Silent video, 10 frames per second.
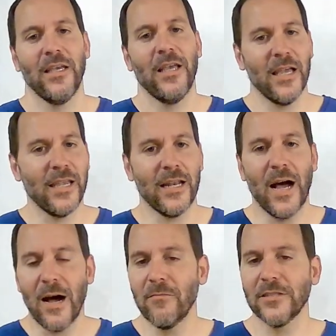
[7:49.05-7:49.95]
again,
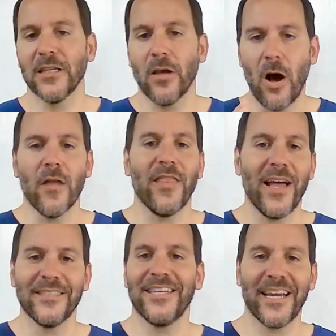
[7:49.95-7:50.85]
obviously on that
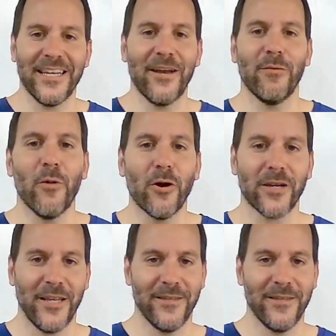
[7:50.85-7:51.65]
secondary market.